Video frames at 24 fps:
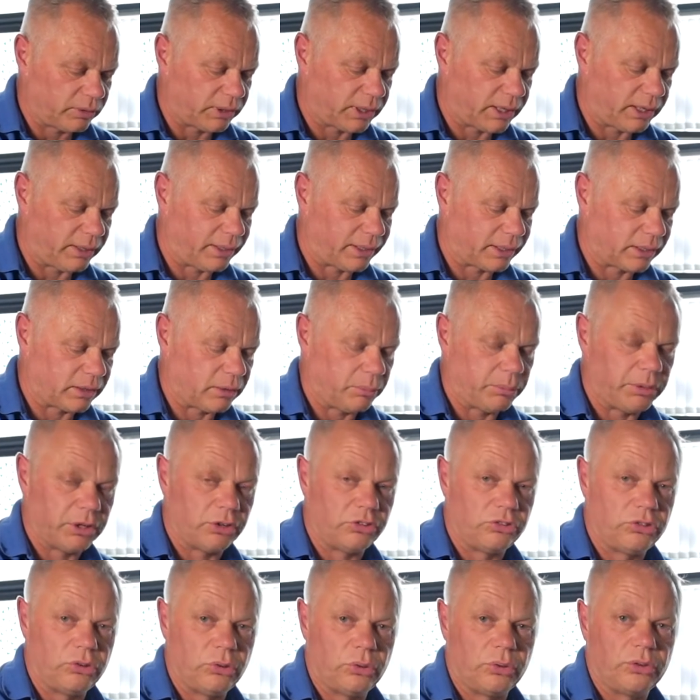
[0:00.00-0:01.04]
Again, that can be a
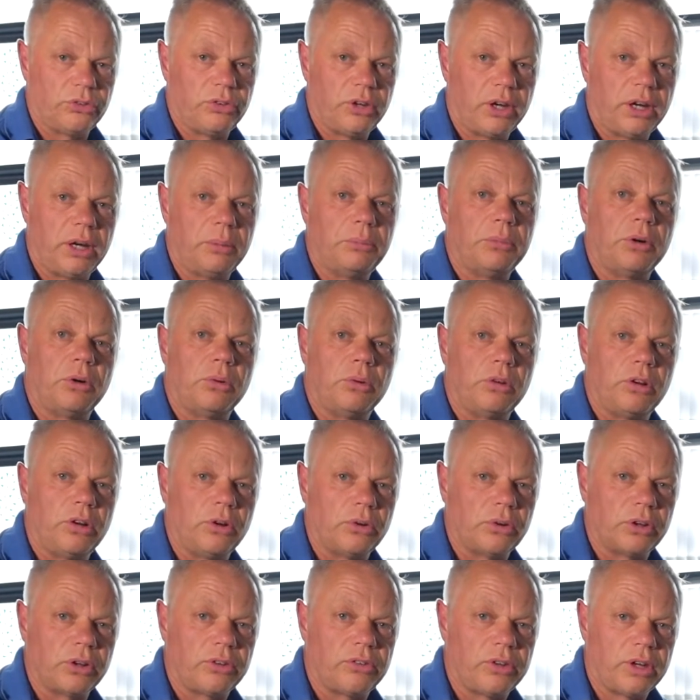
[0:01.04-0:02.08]
short-term or a
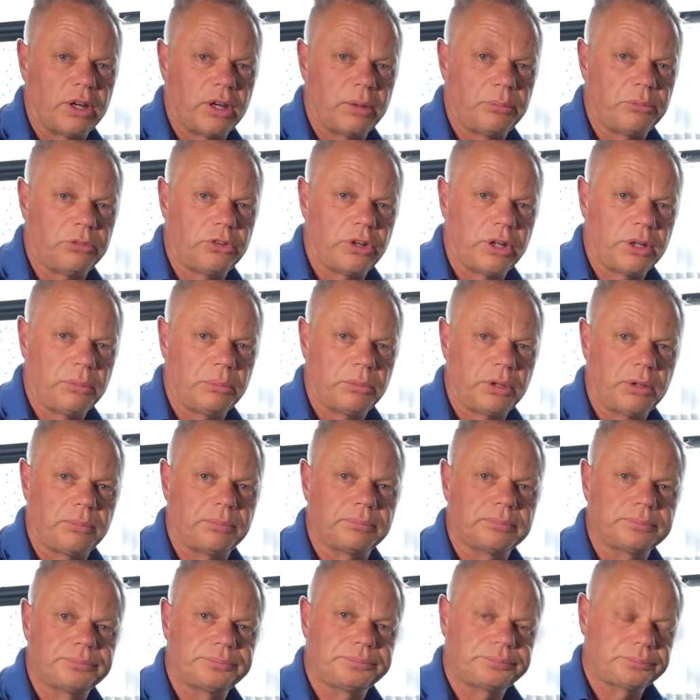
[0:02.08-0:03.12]
longer-term
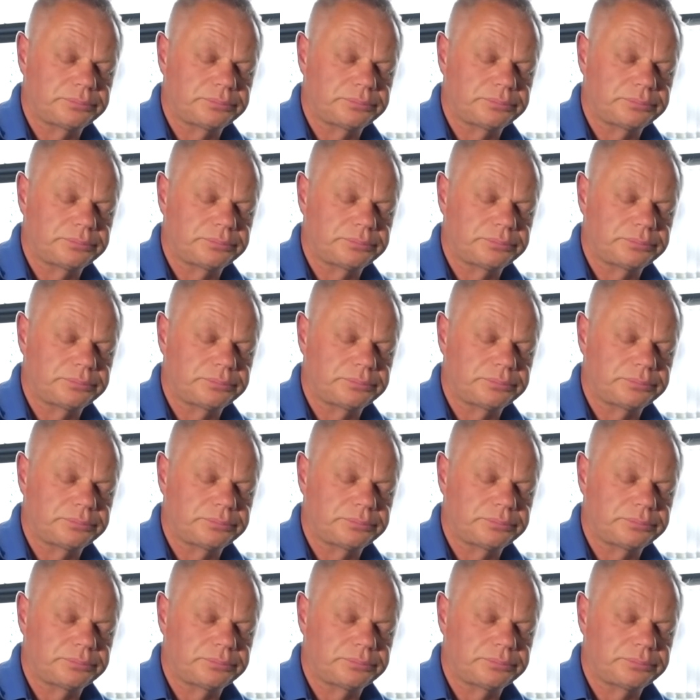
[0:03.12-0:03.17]
treatment.